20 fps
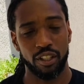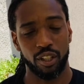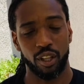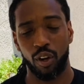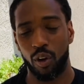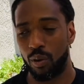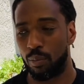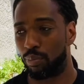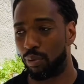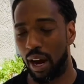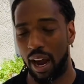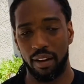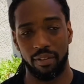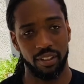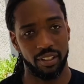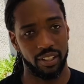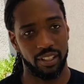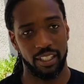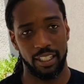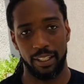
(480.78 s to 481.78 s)
their own
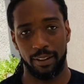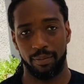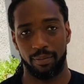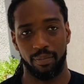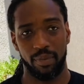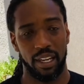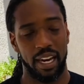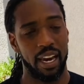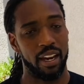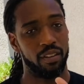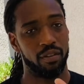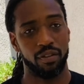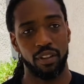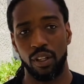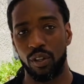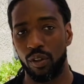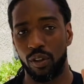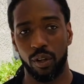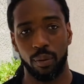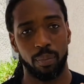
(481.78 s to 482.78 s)
privacy and
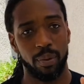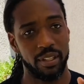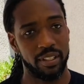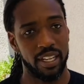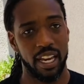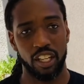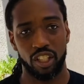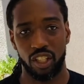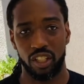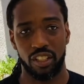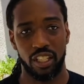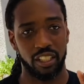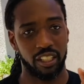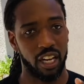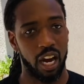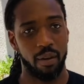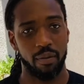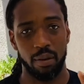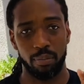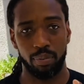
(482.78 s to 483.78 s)
view their possessions as
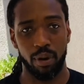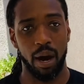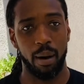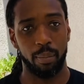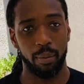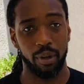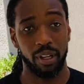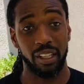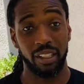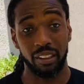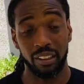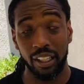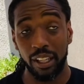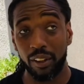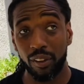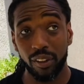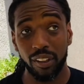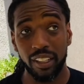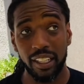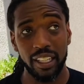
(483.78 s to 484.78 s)
common property
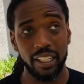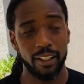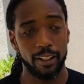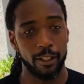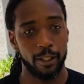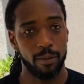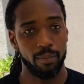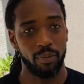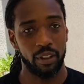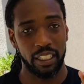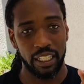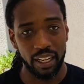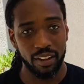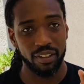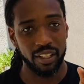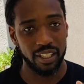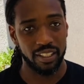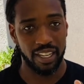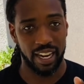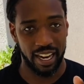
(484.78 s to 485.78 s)
literally gives
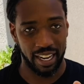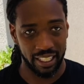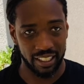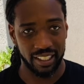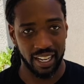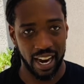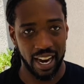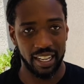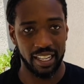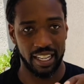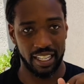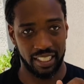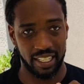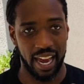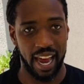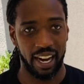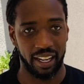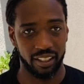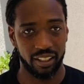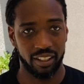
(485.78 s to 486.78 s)
us anxiety
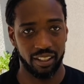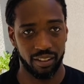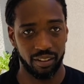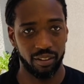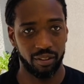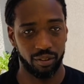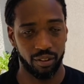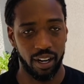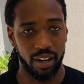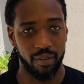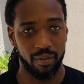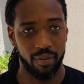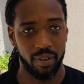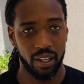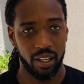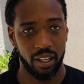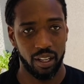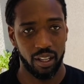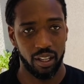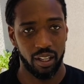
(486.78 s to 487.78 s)
attacks, right?
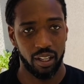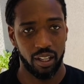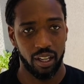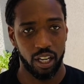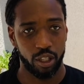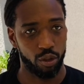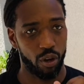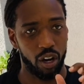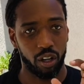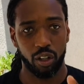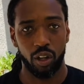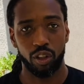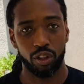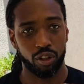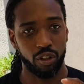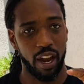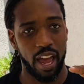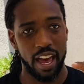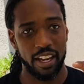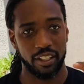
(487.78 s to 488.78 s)
And so our
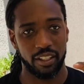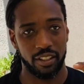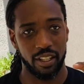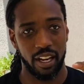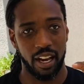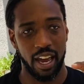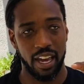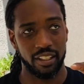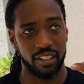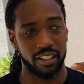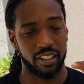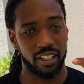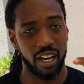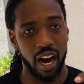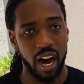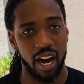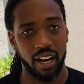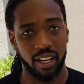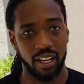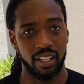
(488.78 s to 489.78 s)
culture has has
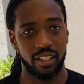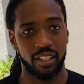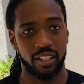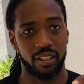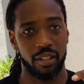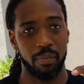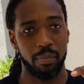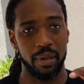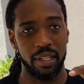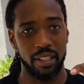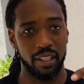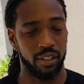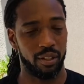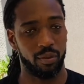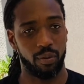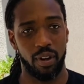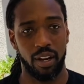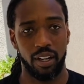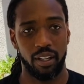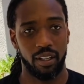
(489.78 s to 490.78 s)
taught us to be this
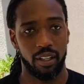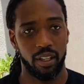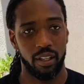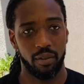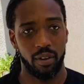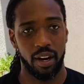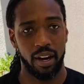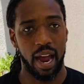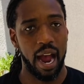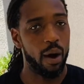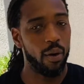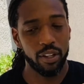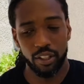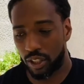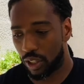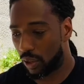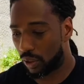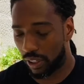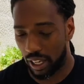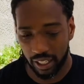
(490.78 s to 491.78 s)
way, right? How else
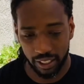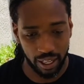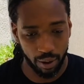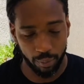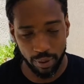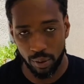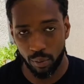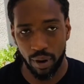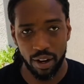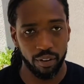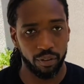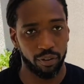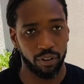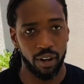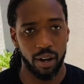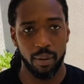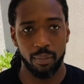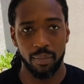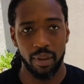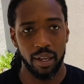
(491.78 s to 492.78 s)
do you think that we went
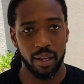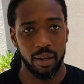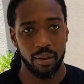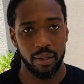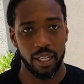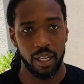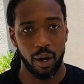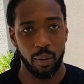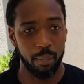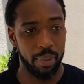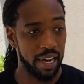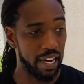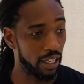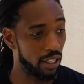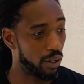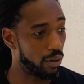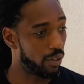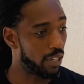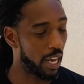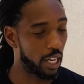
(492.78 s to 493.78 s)
from you know being
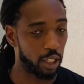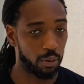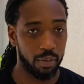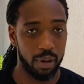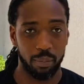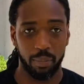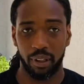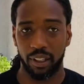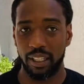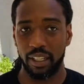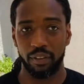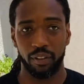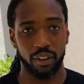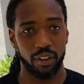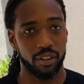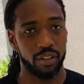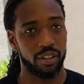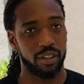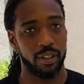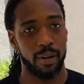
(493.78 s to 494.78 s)
New Testament
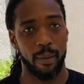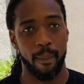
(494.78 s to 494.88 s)
believers